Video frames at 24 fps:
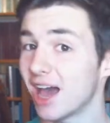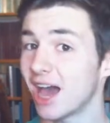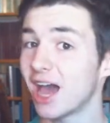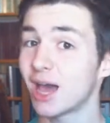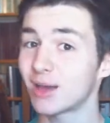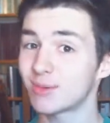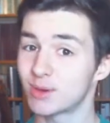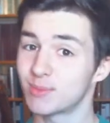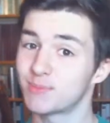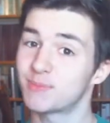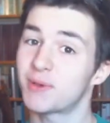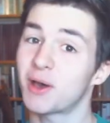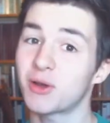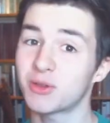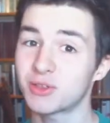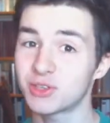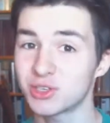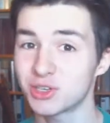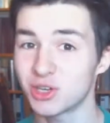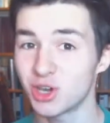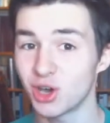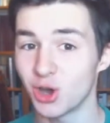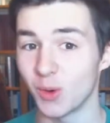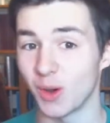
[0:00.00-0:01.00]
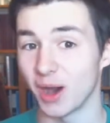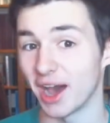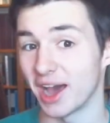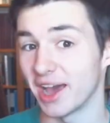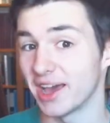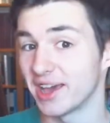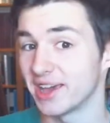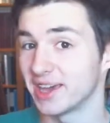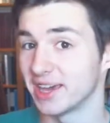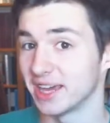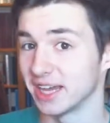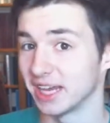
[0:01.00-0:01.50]
I'm about to go
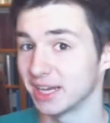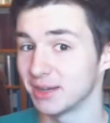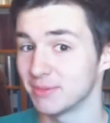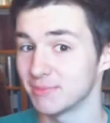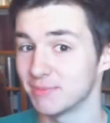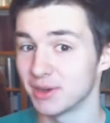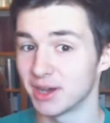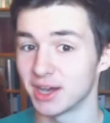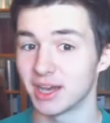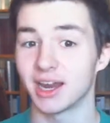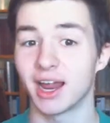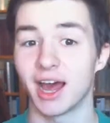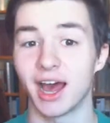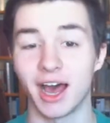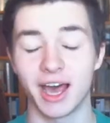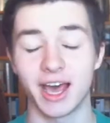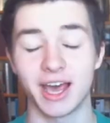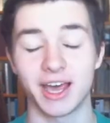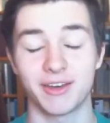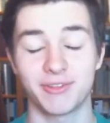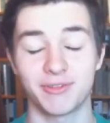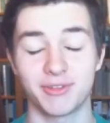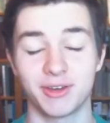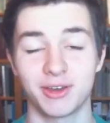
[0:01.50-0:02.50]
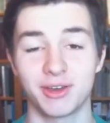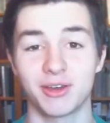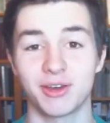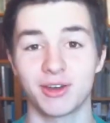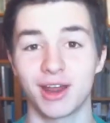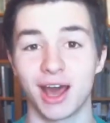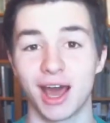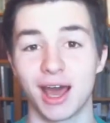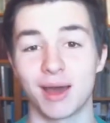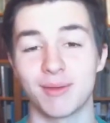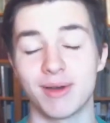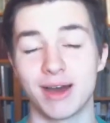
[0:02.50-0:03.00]
hiking, but I
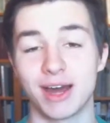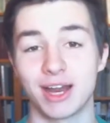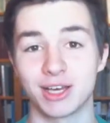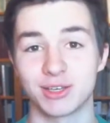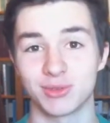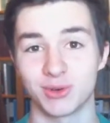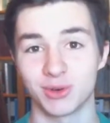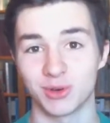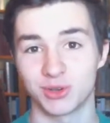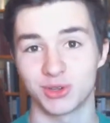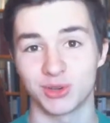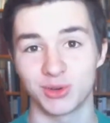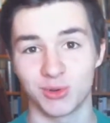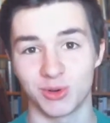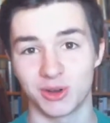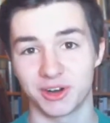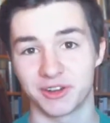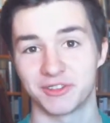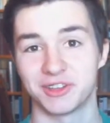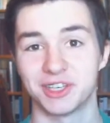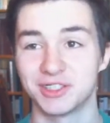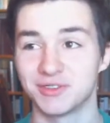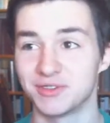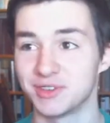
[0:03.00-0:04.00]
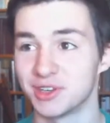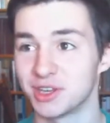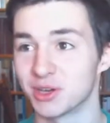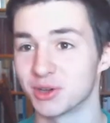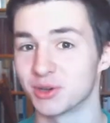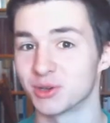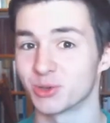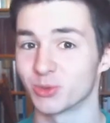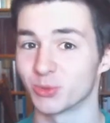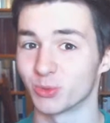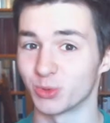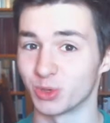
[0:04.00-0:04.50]
figured I might as well do one of these
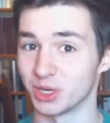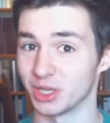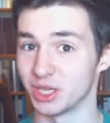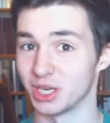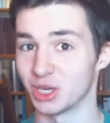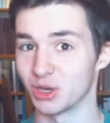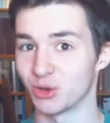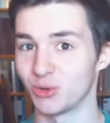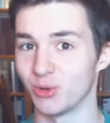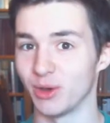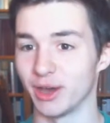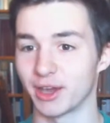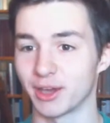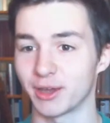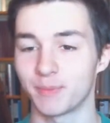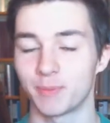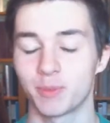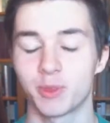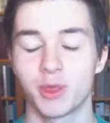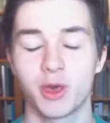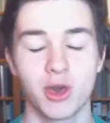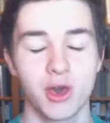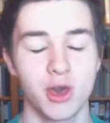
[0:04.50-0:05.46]
videos really quick.